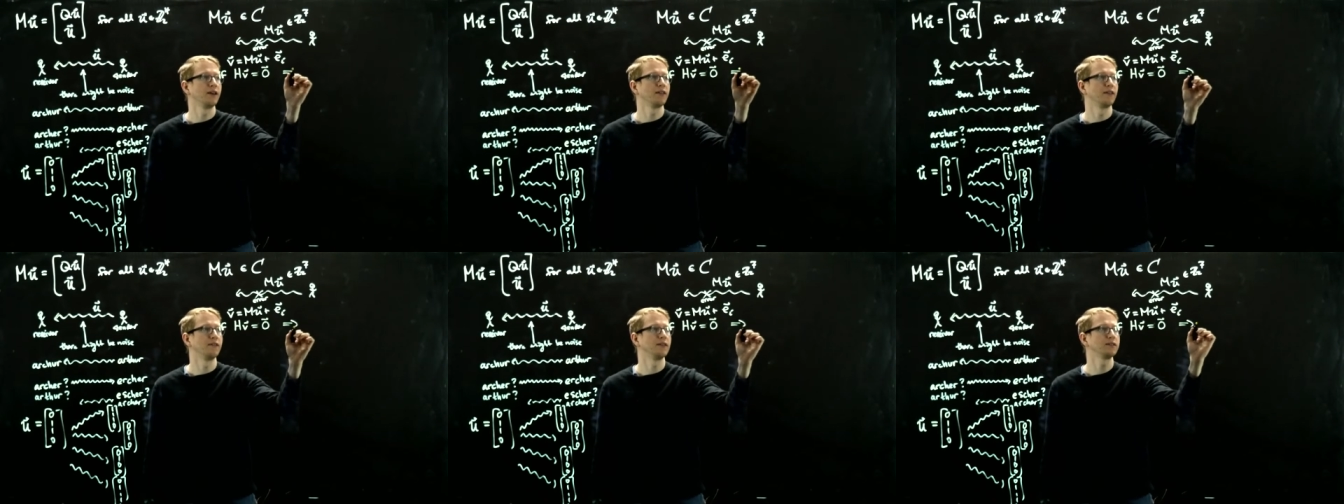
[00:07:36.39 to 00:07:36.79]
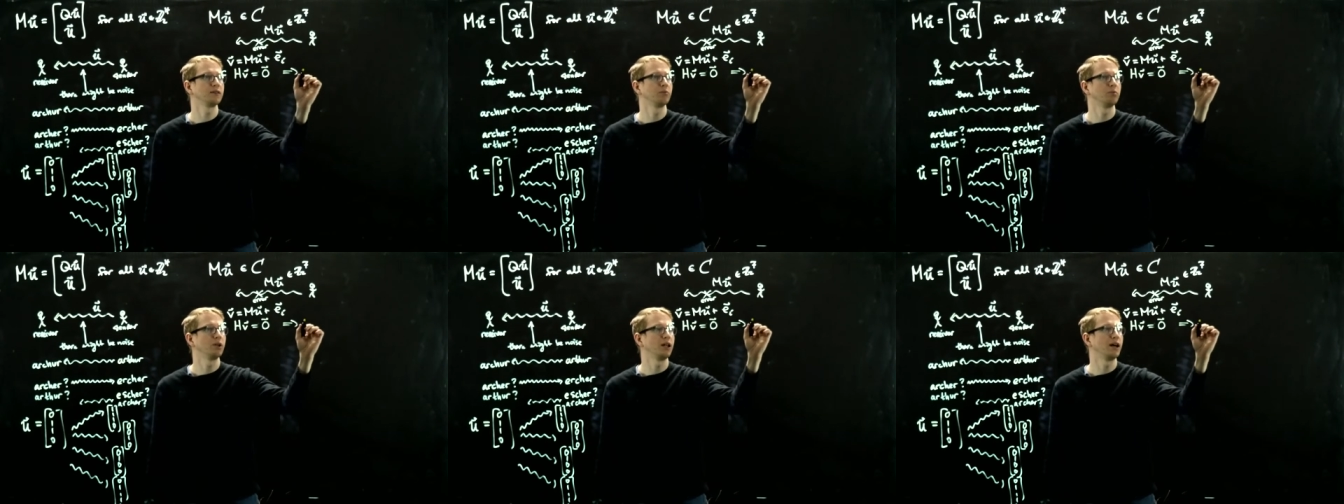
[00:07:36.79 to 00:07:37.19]
then this
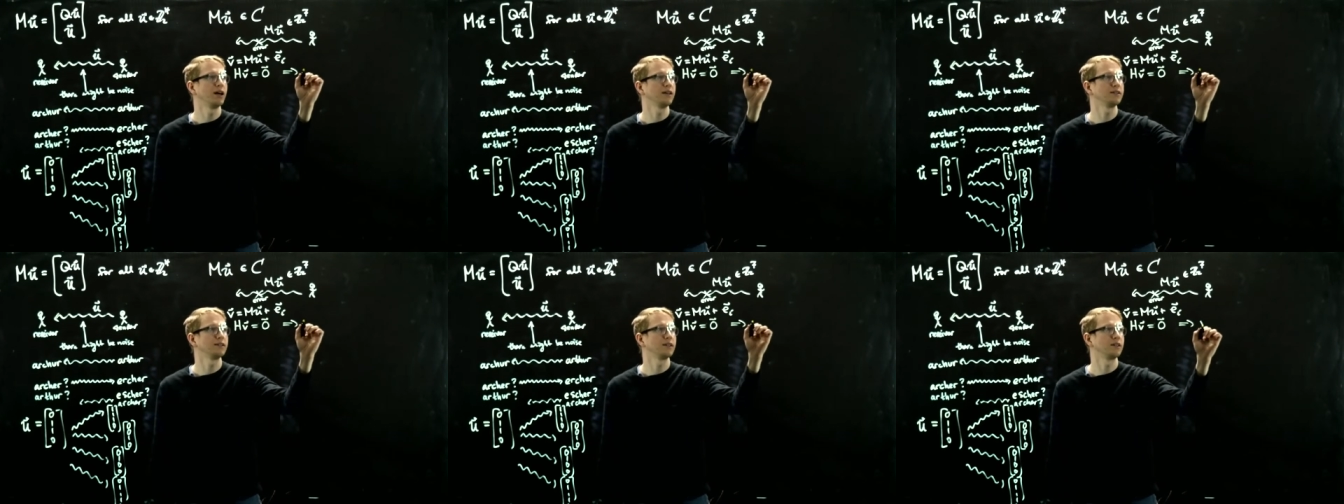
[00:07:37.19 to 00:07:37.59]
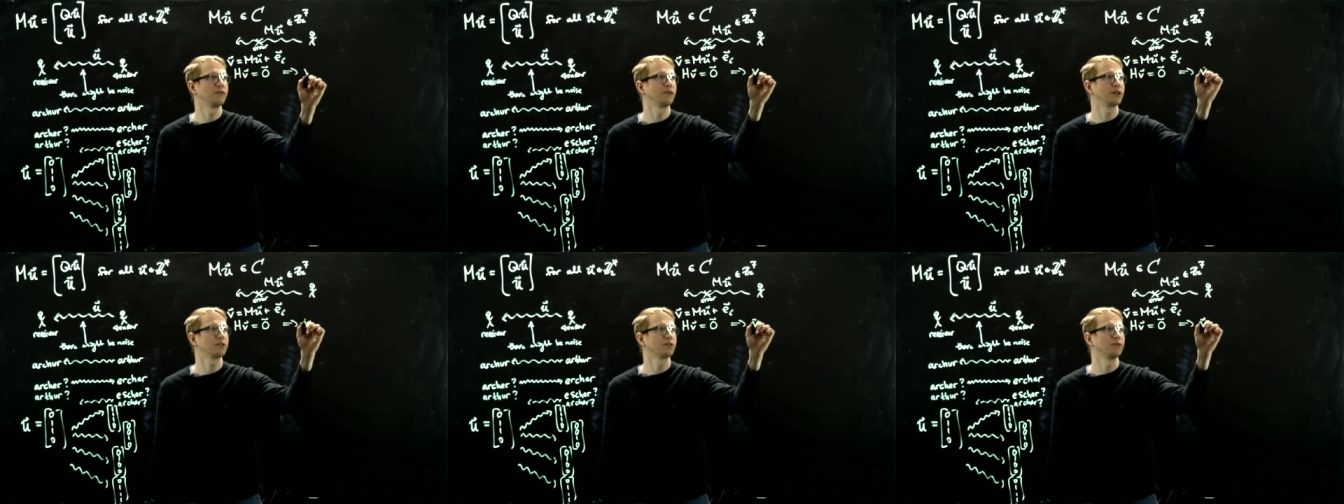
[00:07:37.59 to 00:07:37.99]
implies that the
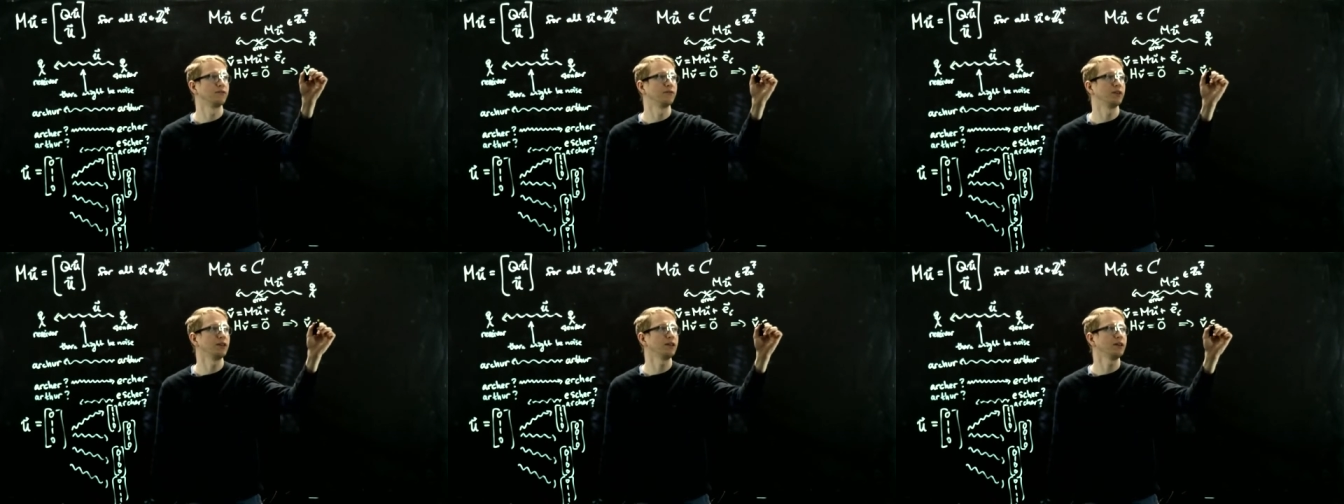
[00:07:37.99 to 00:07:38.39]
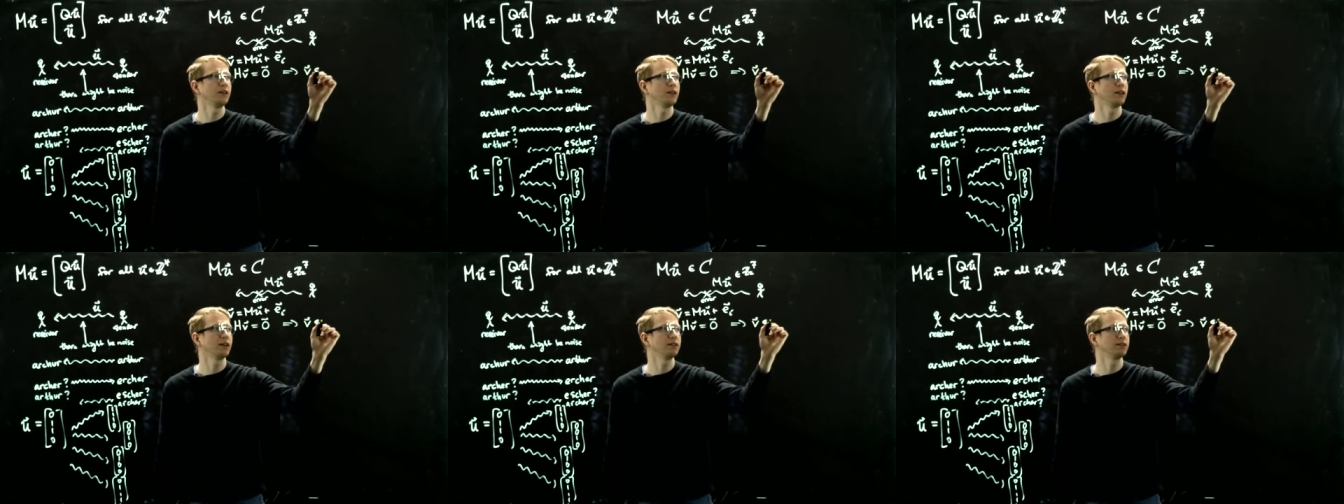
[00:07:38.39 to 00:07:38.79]
vector v
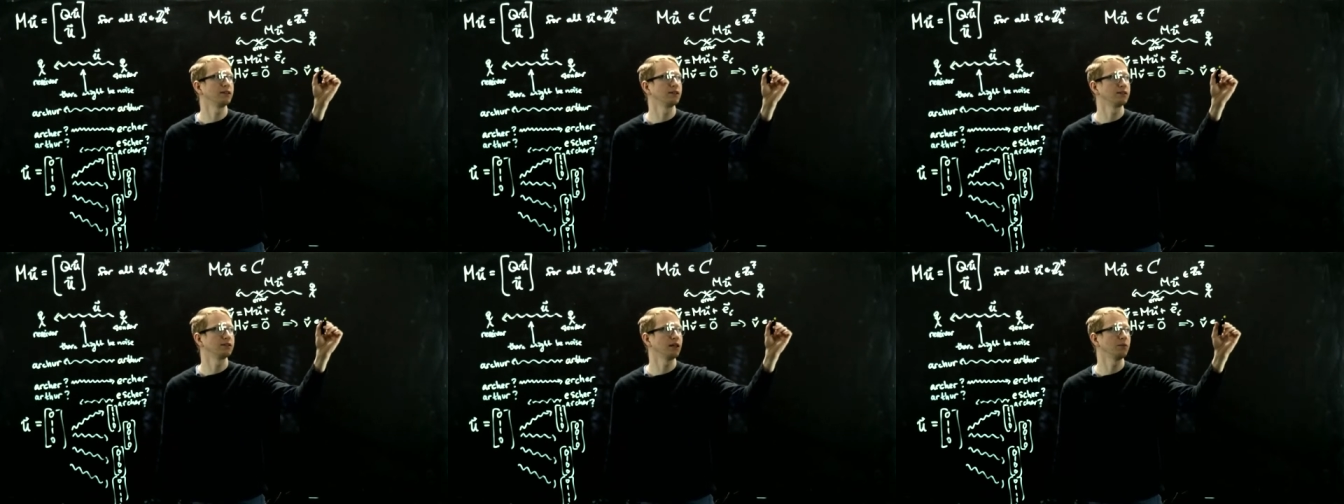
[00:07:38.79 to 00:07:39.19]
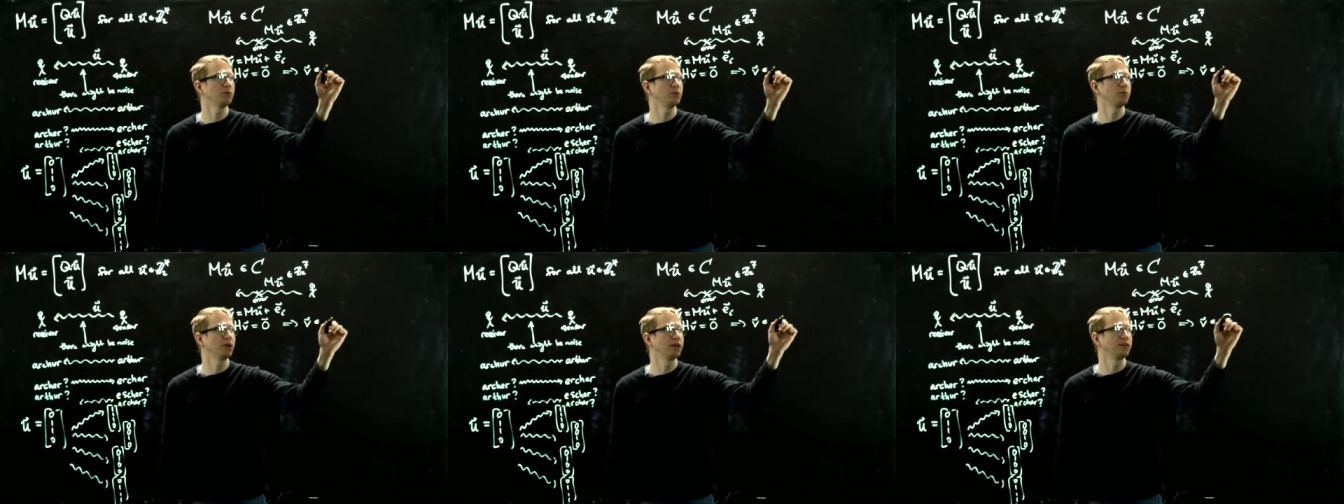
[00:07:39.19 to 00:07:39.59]
is in the
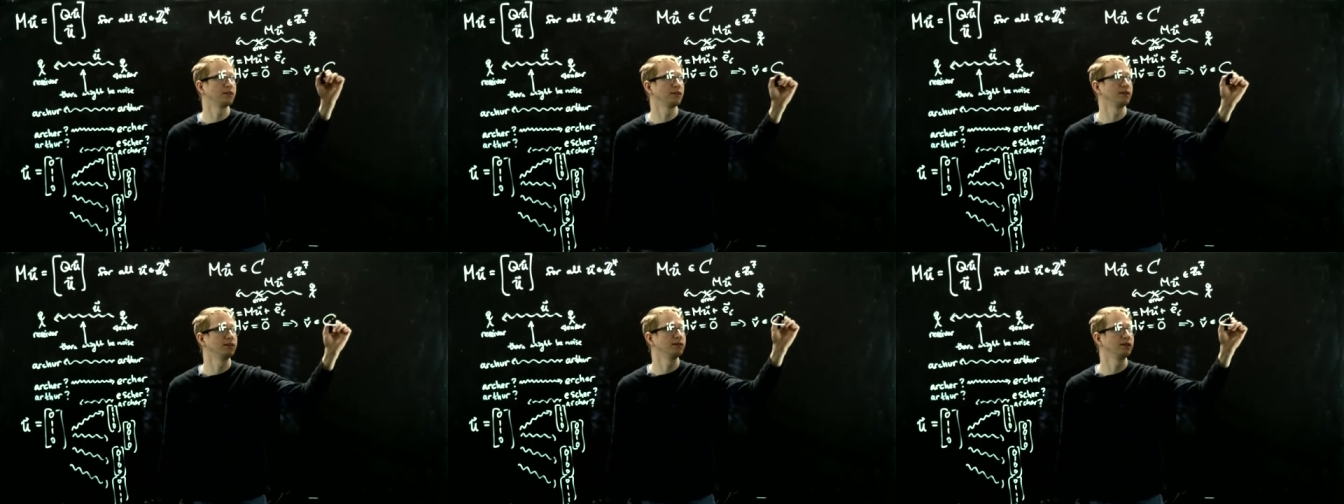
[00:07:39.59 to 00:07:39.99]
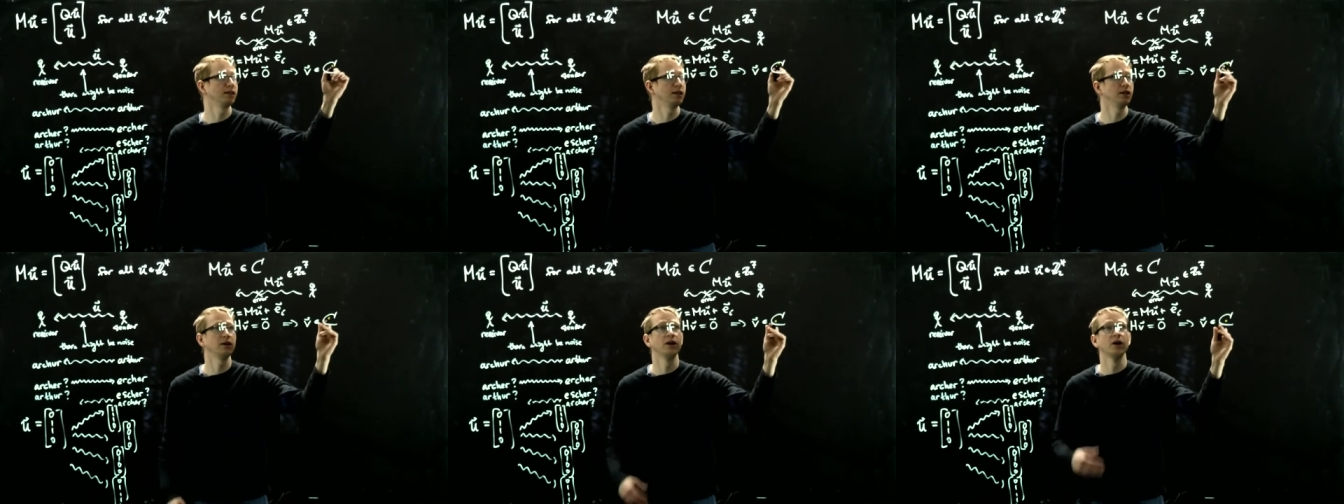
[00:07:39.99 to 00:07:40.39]
subspace
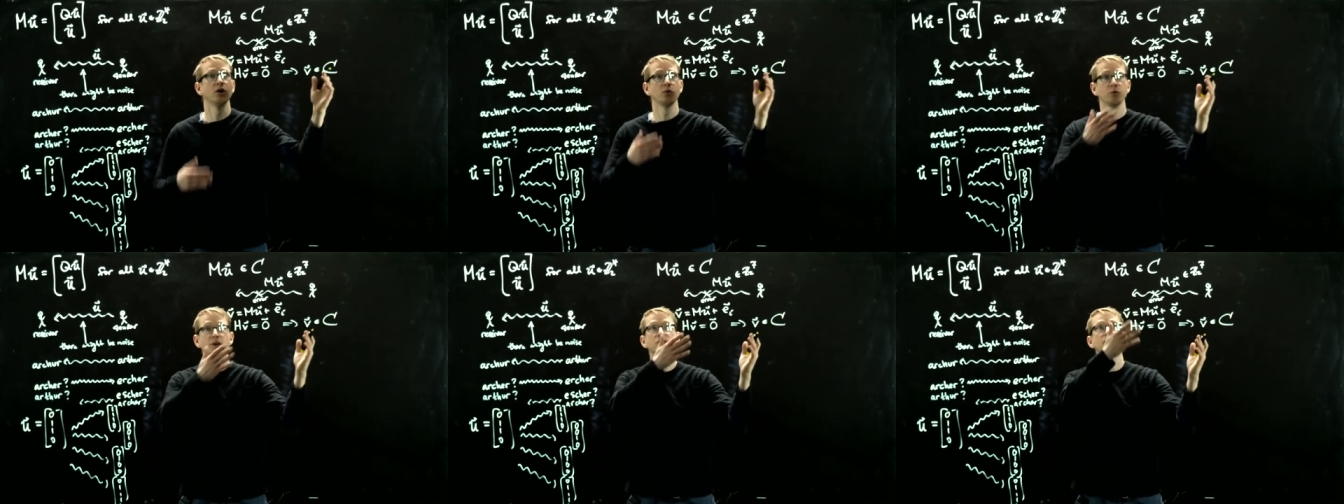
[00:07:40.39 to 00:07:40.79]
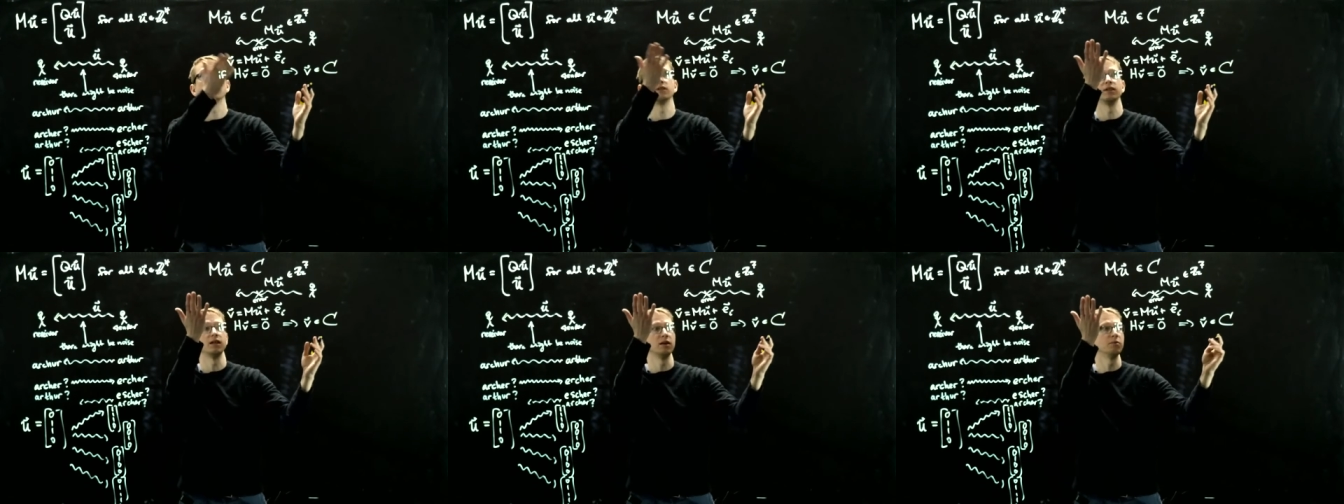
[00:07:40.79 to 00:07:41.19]
C, which is
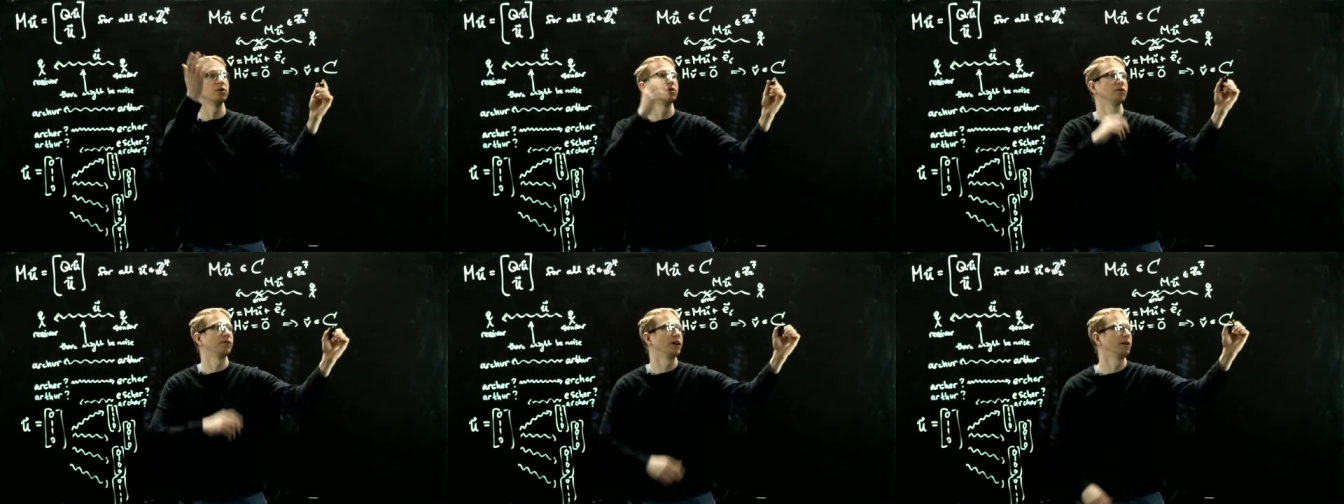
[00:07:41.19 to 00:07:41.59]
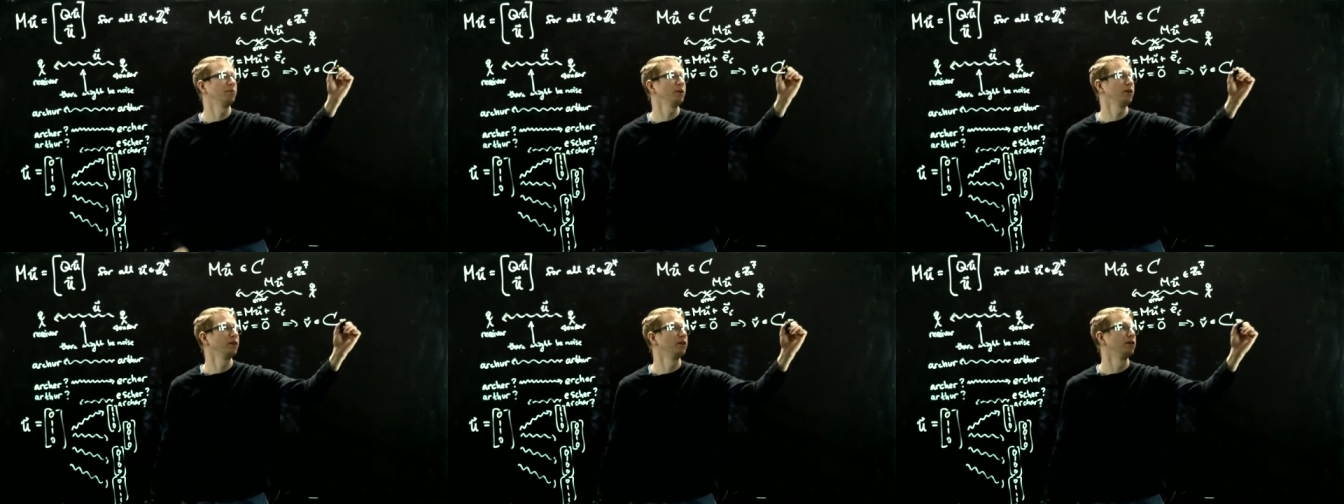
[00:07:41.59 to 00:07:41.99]
the image of M.